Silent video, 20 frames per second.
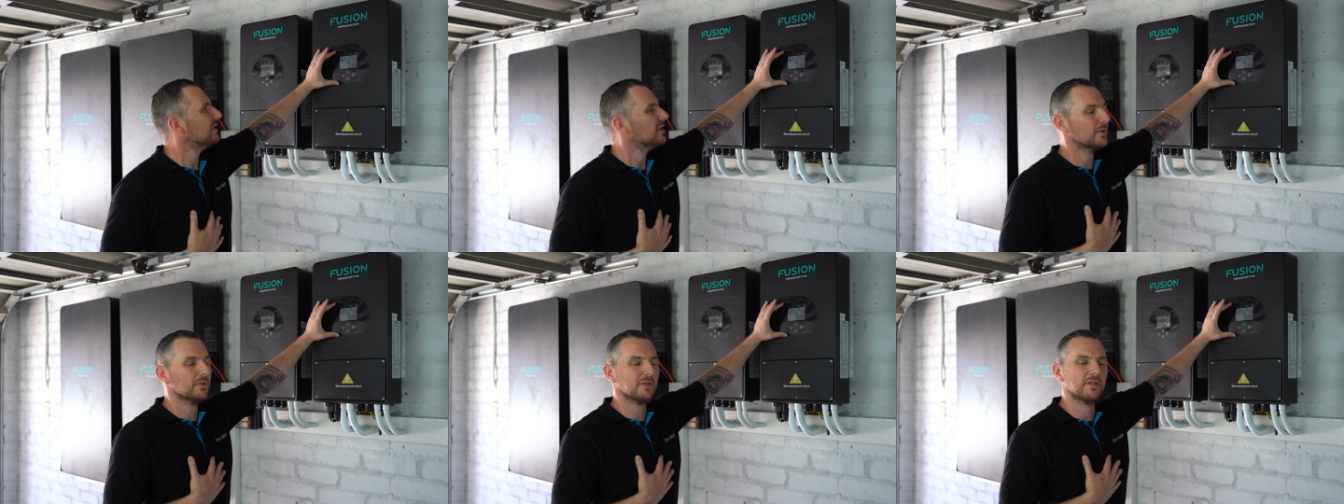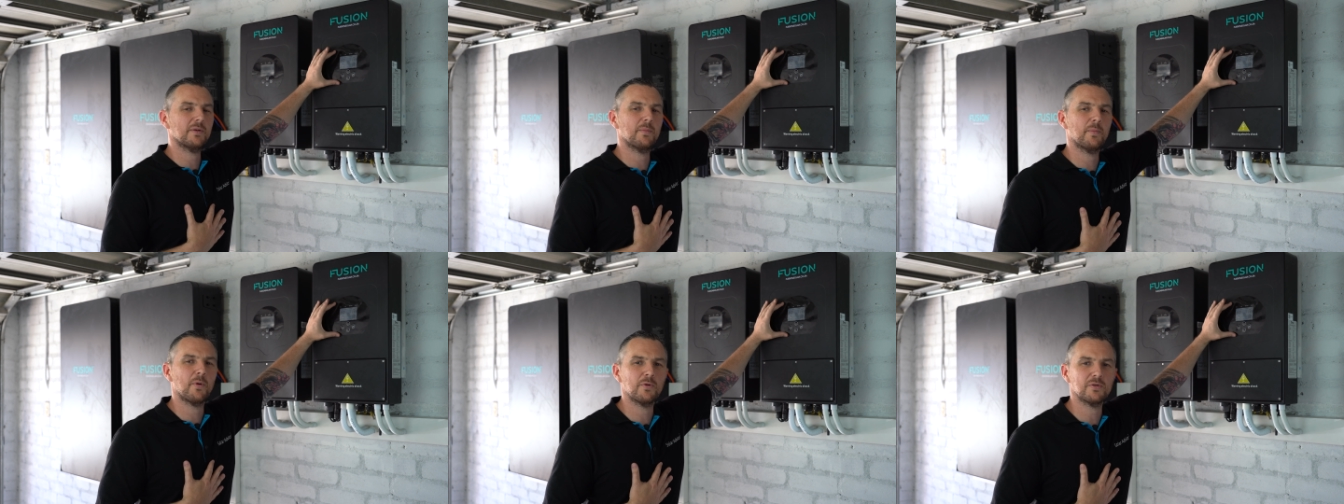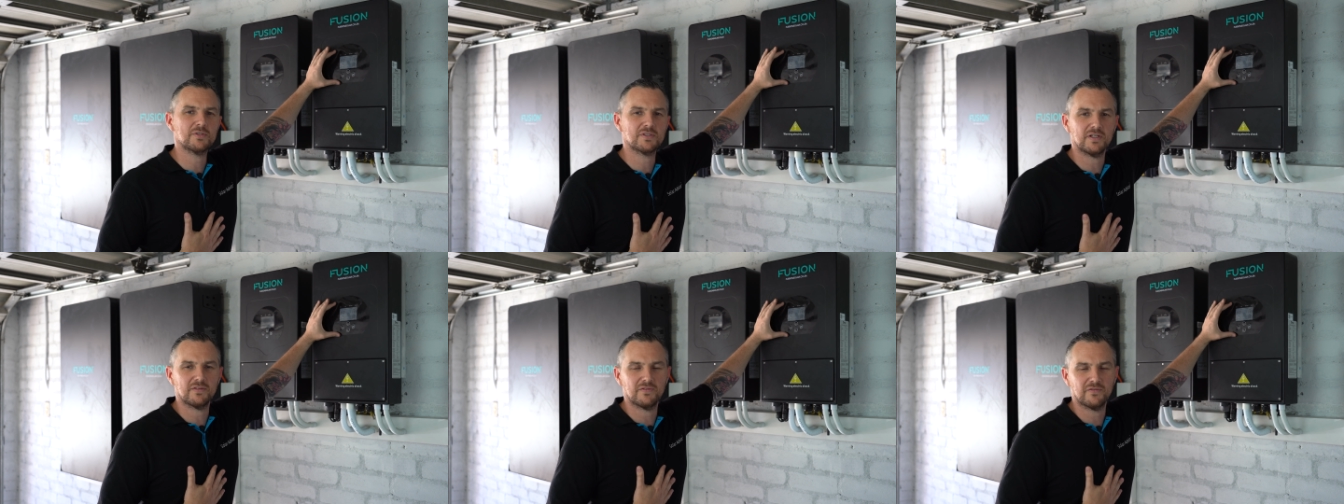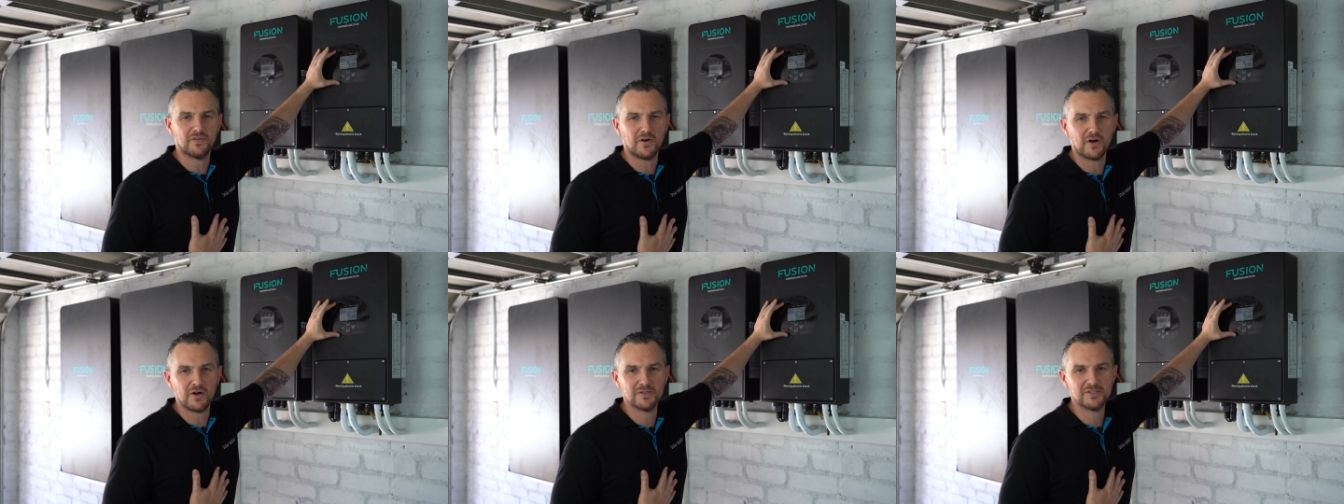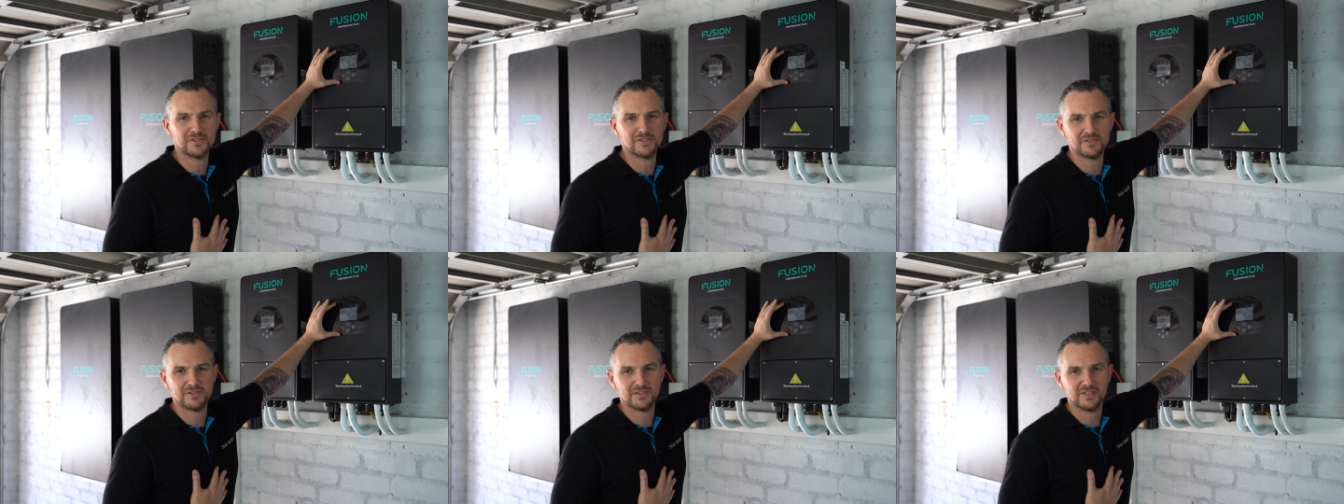not the most
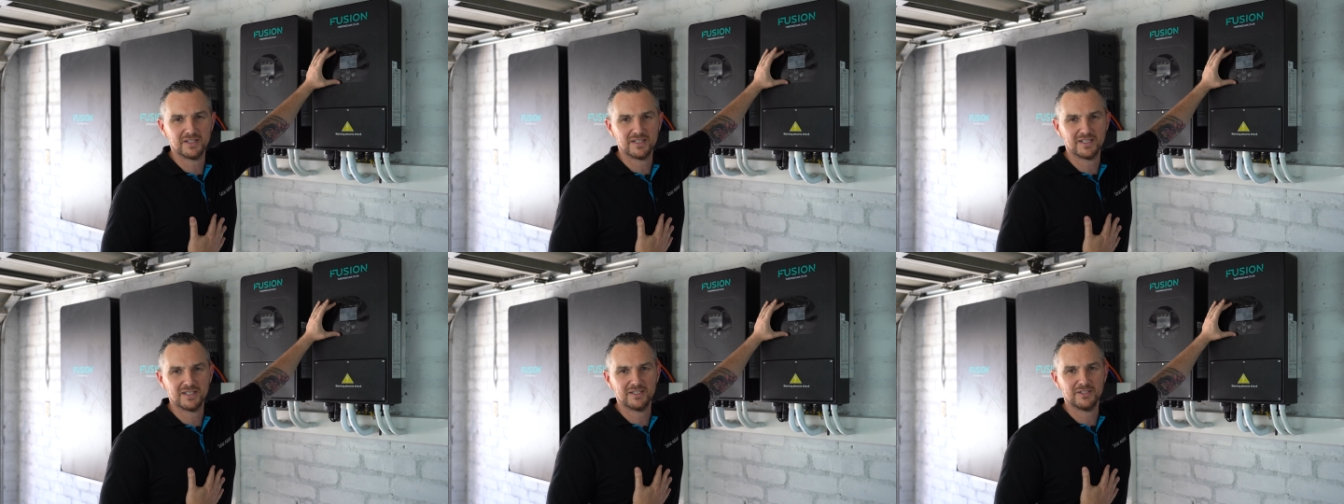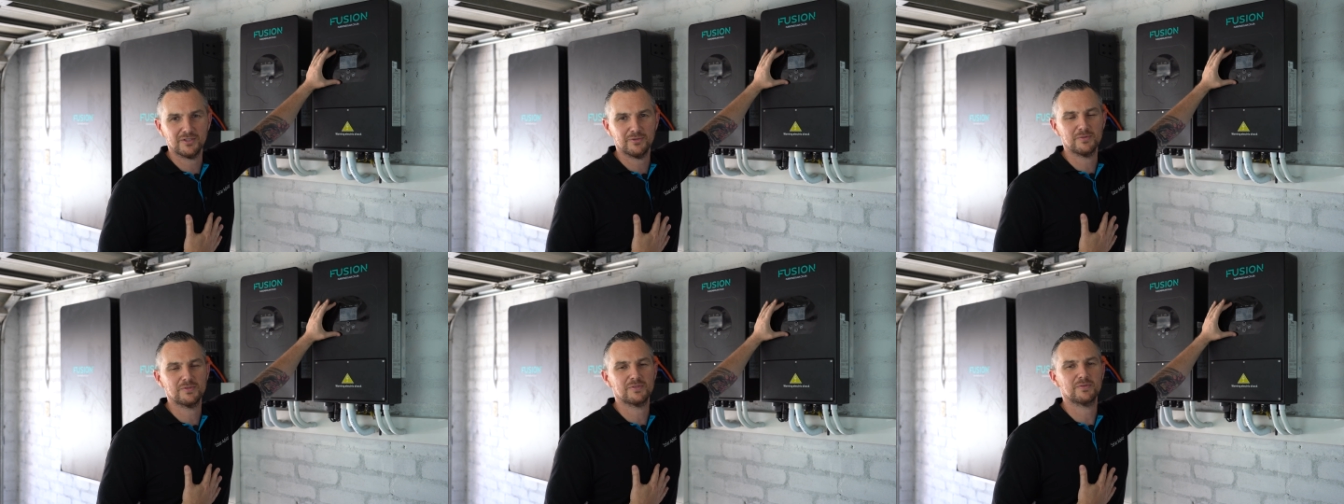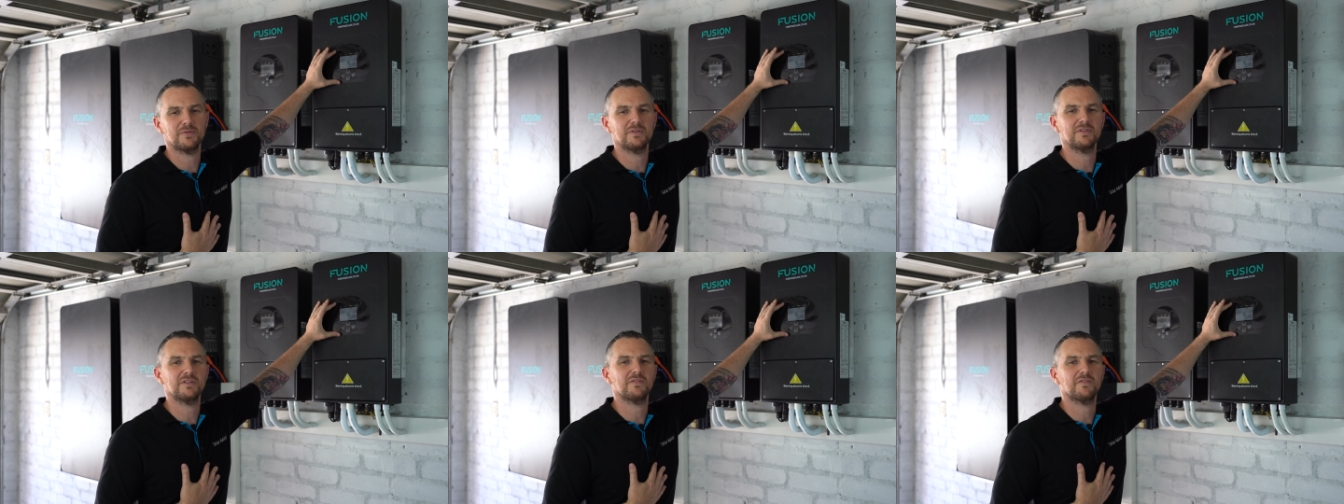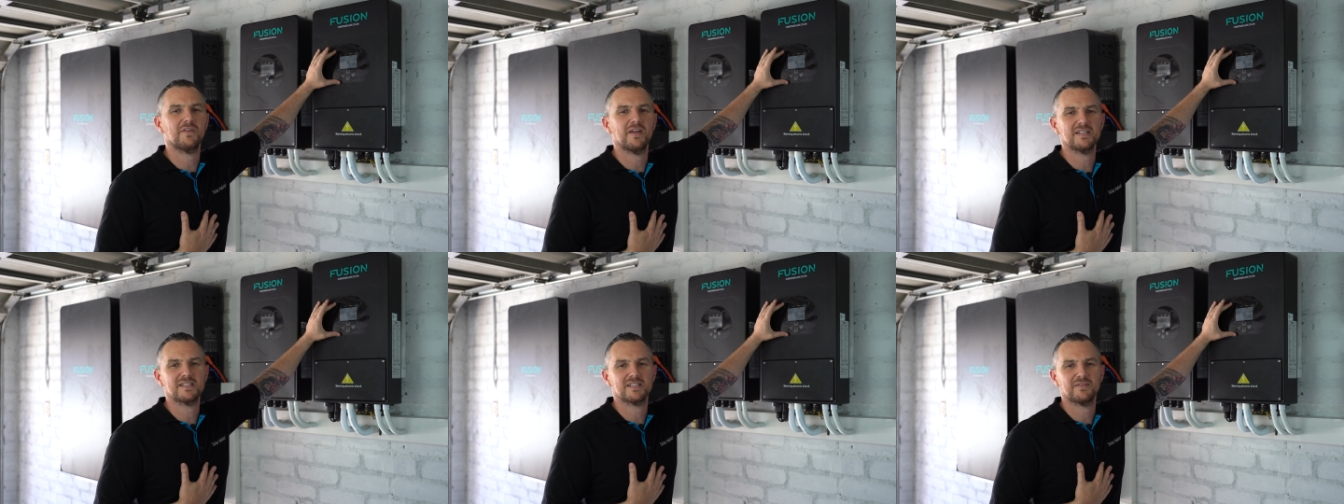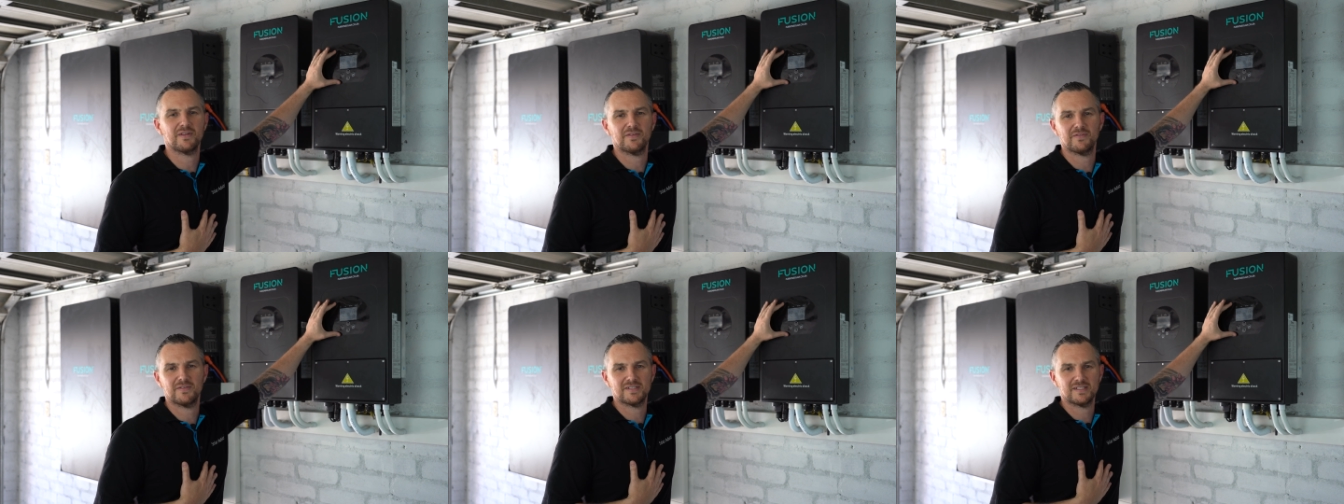advanced uh, user interface
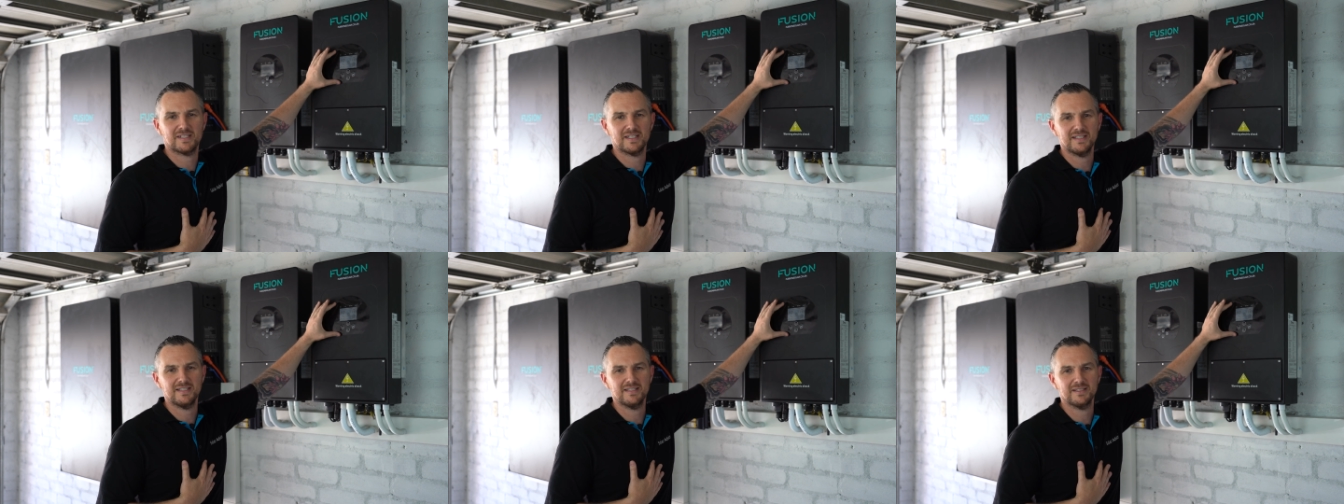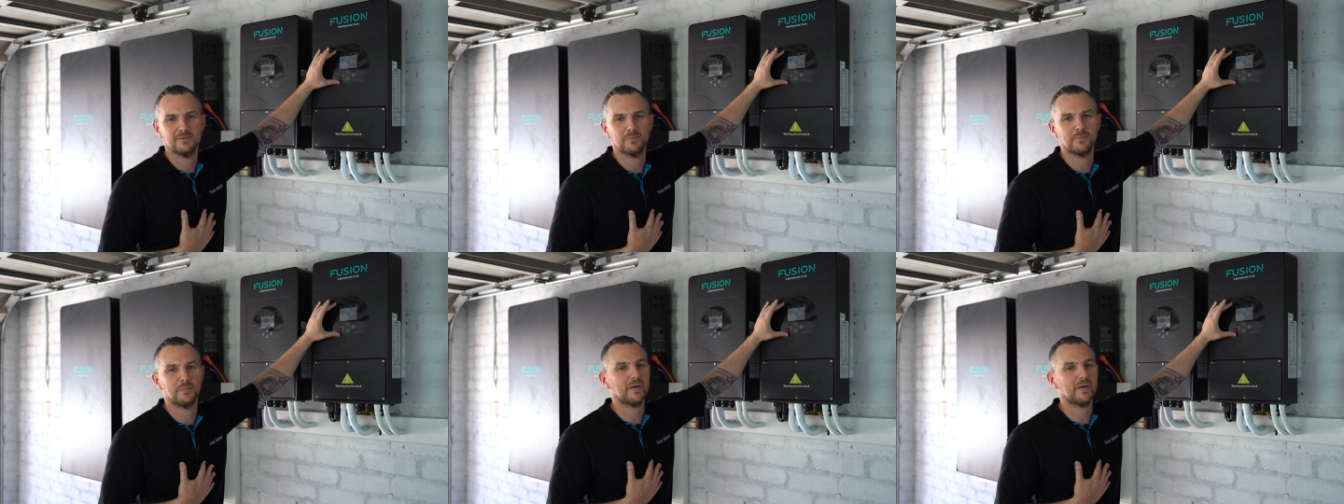I've ever seen,